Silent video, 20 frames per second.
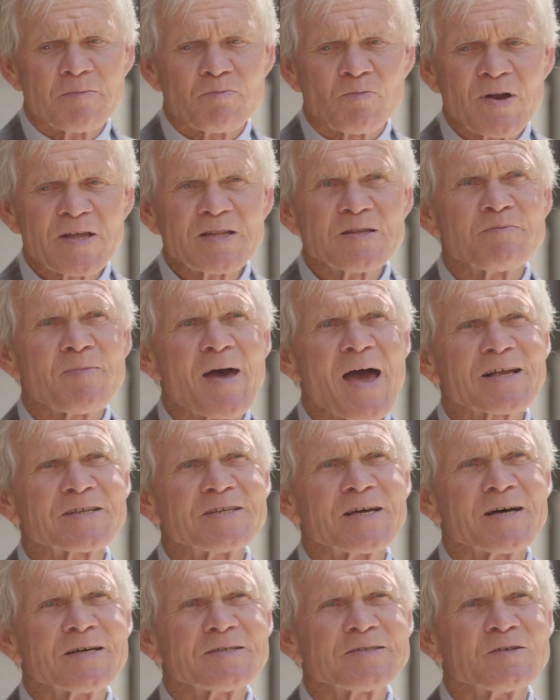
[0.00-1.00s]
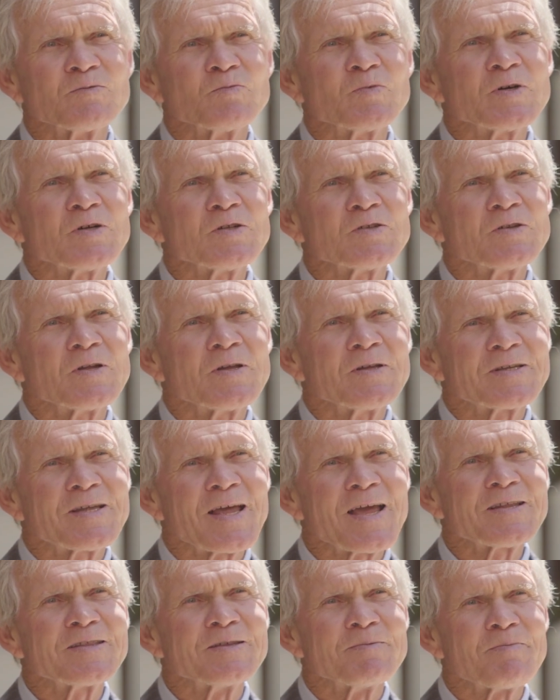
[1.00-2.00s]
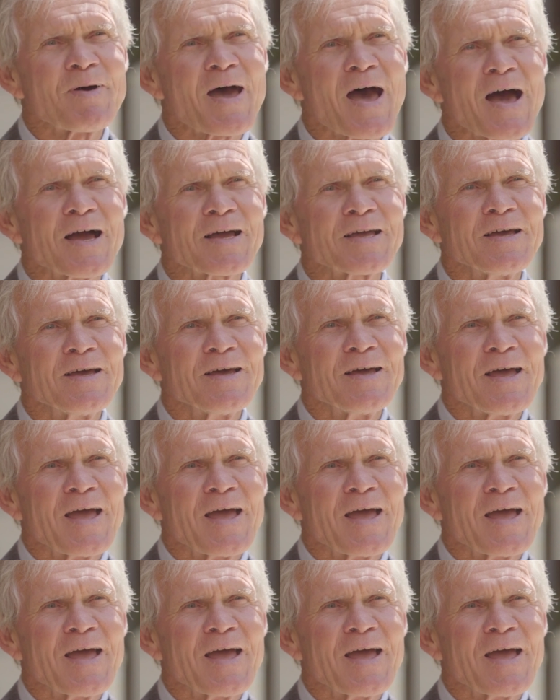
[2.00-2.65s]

bring them back to us and we'll take them back